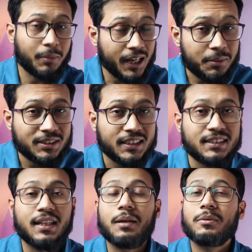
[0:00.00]
My name is
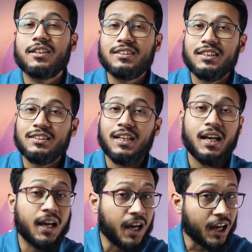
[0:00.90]
Essen, I'm a researcher,
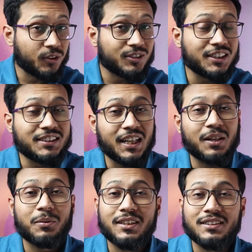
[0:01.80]
and on this
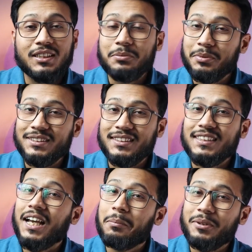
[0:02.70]
channel, we discuss
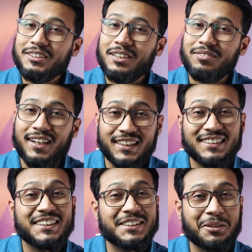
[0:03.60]
business and personal
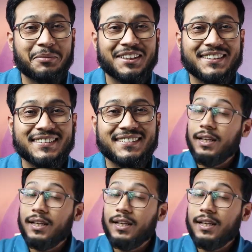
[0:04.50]
finance in Germany.